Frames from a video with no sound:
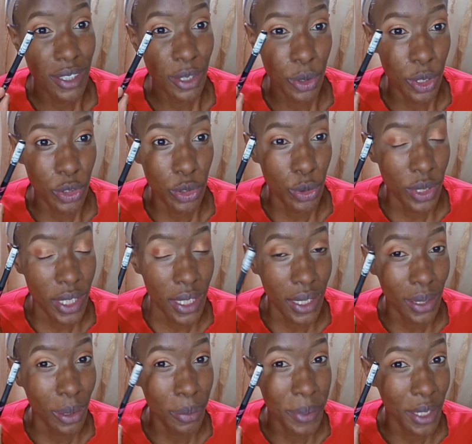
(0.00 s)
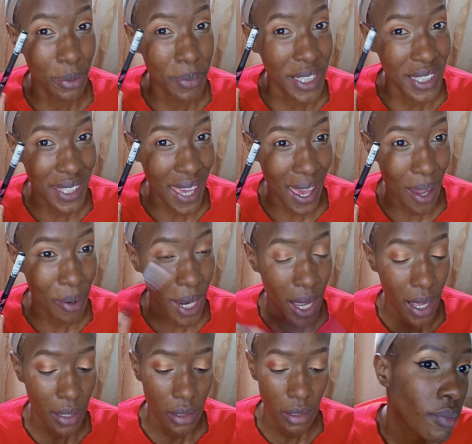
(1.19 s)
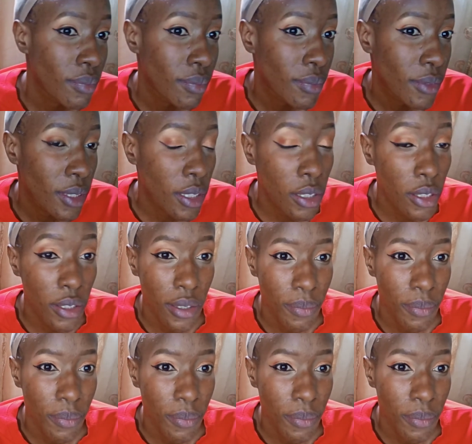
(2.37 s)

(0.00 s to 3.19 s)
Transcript: going to use a little bit of mascara not good